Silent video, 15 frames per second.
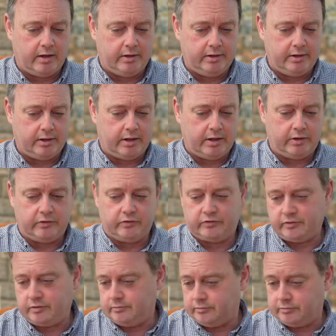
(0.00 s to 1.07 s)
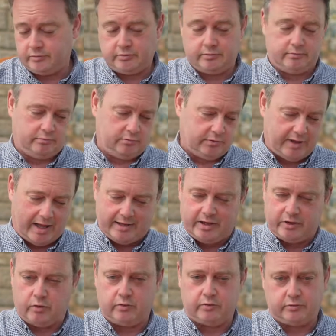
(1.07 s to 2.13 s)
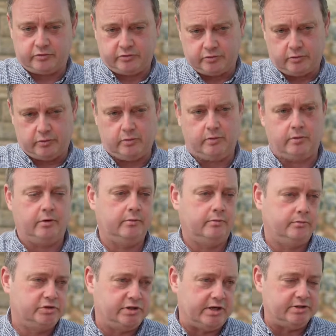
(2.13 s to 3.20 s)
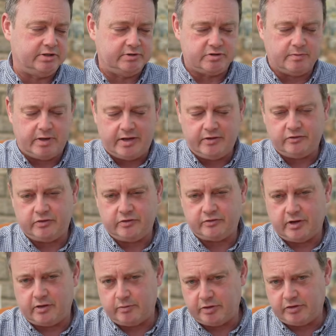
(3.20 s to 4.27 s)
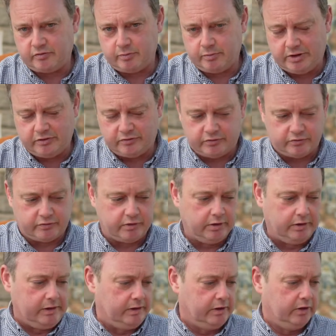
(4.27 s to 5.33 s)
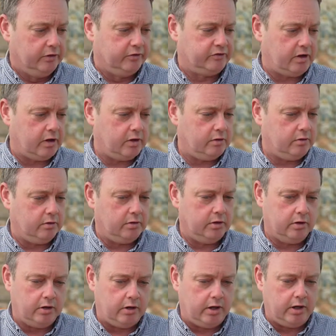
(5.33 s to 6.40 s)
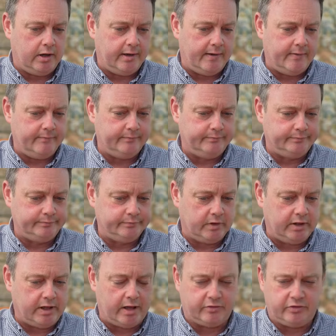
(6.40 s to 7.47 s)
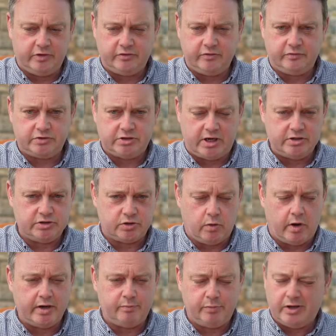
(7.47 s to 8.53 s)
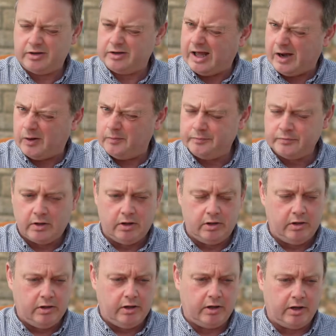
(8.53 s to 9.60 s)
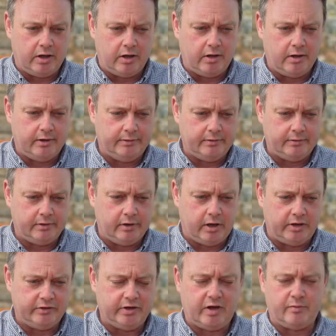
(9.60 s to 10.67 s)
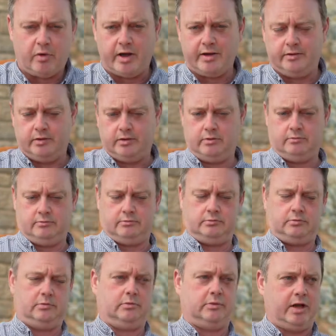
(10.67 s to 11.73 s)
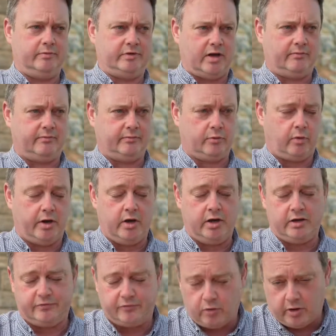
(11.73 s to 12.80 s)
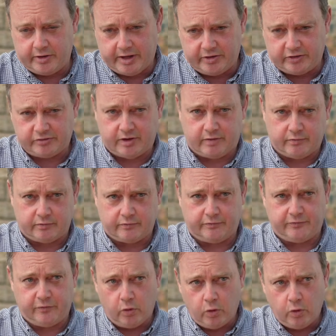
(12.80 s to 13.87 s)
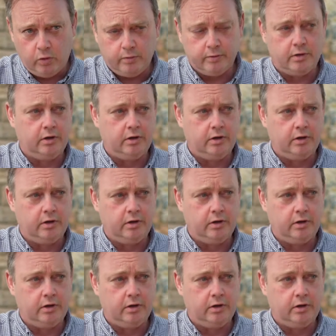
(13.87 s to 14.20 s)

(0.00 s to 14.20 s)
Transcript: Yeah, and that led on to changing some lenses and other bits and pieces. So yeah, things have changed quite a bit now. I did have my name down quite early for an A7 IV,